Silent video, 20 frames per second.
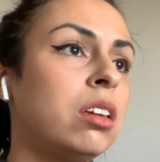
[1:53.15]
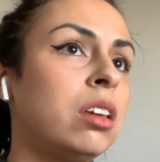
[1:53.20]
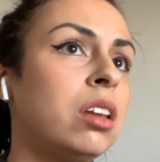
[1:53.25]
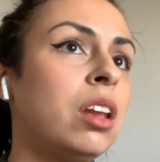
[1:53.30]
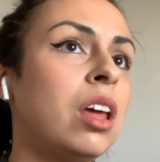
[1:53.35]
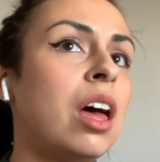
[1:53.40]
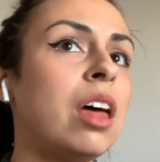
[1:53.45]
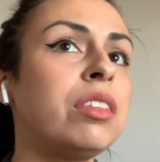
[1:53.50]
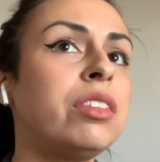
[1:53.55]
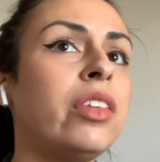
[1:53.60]

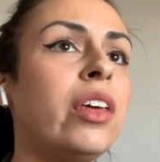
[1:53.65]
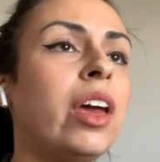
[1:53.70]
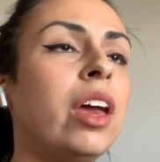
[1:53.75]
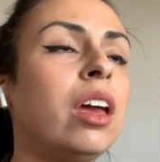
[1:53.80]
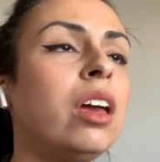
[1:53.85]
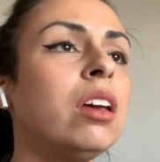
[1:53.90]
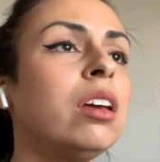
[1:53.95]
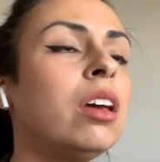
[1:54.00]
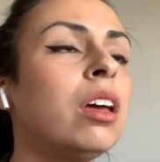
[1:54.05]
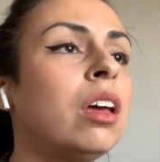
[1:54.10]

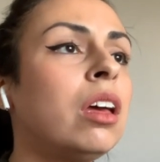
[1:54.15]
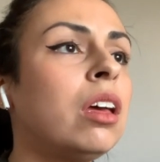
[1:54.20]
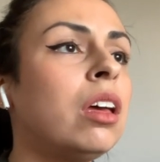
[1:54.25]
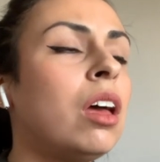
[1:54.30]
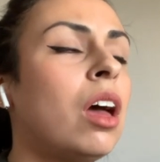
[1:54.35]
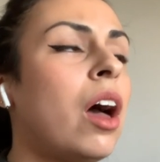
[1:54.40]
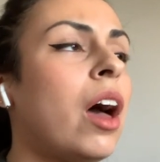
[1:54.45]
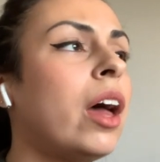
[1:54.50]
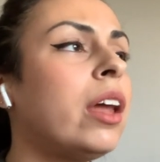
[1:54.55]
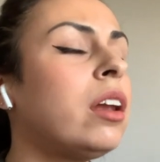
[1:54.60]
nothing,
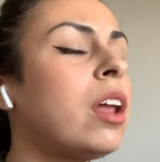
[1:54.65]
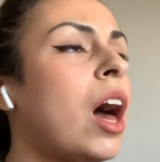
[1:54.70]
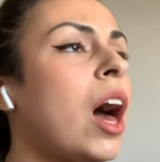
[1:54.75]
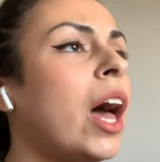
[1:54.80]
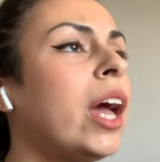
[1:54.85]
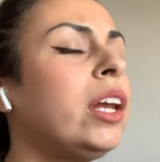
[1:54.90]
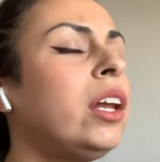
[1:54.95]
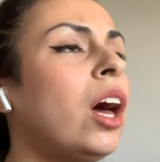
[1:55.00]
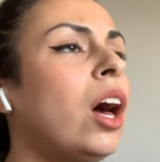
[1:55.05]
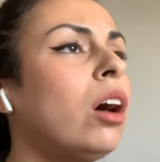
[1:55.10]
and
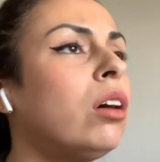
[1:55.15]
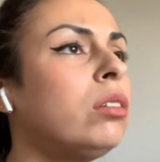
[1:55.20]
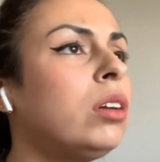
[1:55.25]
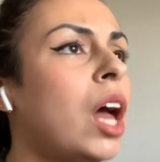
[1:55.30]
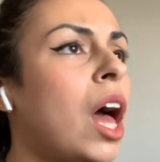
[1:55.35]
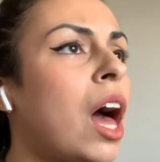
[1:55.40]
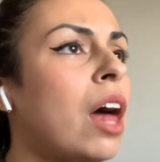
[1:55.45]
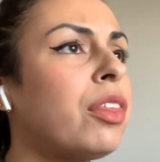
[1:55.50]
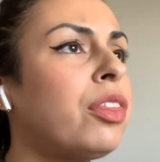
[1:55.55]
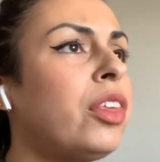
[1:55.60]
I know
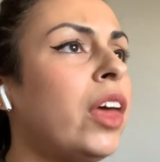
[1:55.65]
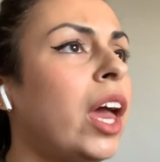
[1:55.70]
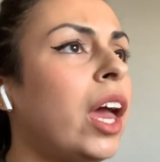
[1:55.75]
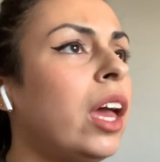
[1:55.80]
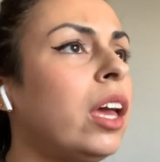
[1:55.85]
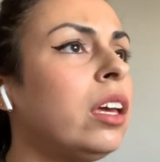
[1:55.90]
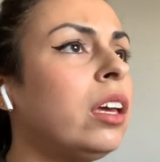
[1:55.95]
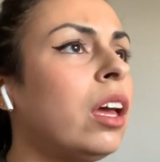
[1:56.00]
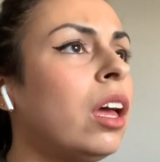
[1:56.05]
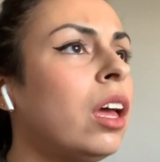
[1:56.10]

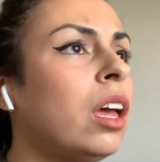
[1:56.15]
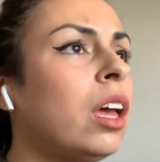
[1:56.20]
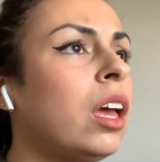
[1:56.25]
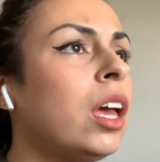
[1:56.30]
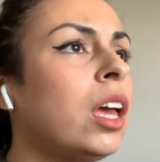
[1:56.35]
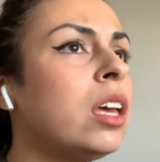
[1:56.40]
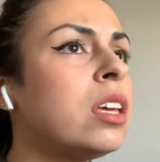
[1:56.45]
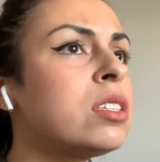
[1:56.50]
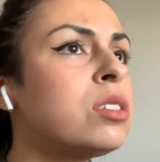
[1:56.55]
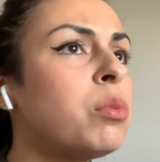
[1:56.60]
nothing
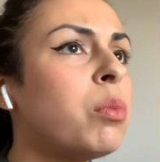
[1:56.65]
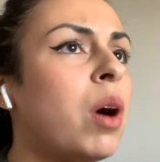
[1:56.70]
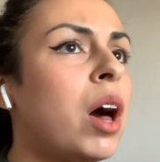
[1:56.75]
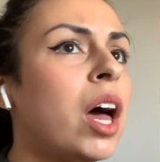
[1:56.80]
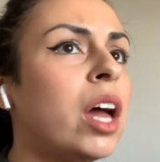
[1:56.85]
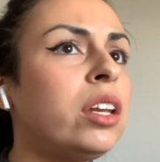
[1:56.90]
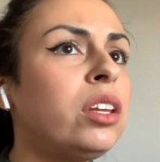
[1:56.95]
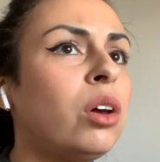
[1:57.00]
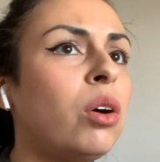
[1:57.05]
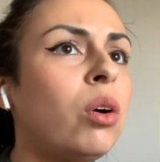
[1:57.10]
is
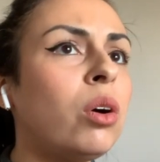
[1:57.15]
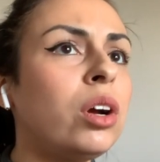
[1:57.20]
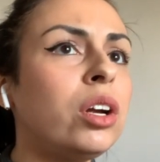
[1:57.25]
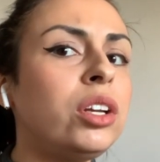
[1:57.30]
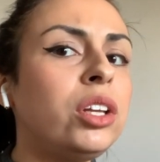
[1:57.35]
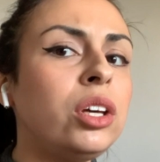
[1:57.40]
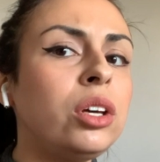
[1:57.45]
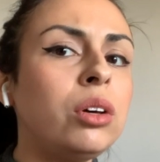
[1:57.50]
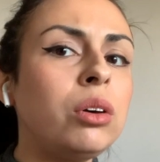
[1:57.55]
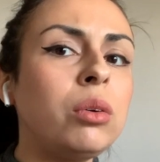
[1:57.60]
what
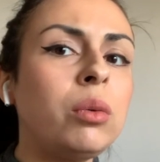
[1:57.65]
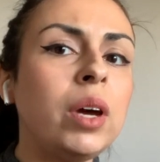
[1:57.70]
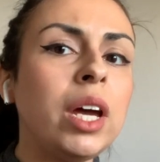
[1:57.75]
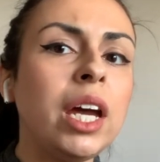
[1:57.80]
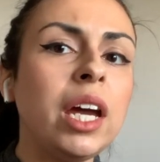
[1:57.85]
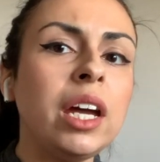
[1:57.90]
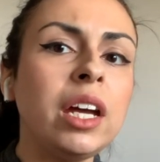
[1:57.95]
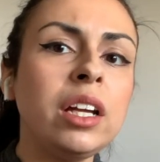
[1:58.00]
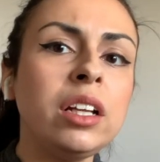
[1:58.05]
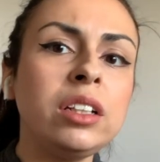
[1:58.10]
you're
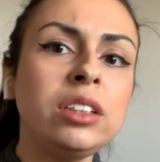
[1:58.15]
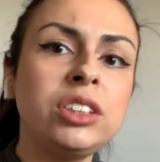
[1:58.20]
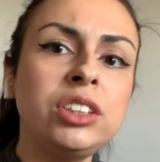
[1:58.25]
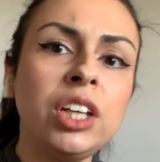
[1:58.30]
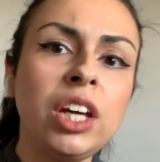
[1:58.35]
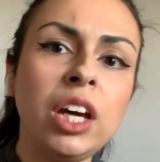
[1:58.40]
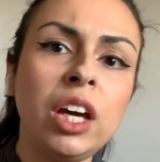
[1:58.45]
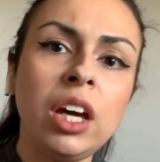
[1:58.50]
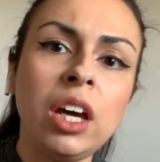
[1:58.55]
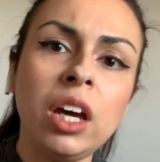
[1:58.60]
doing
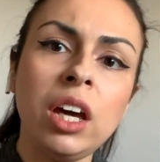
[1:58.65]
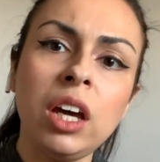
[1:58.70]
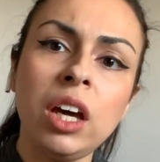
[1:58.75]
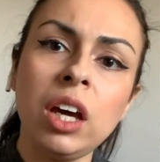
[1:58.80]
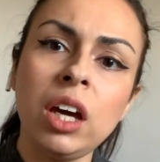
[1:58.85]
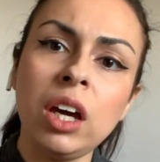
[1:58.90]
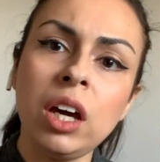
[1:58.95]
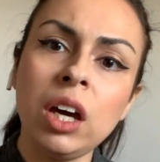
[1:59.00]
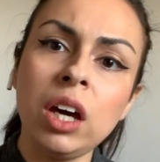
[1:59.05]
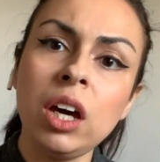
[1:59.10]

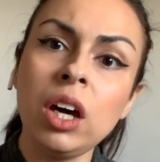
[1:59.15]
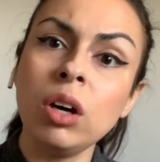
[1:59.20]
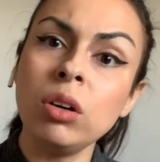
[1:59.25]
too.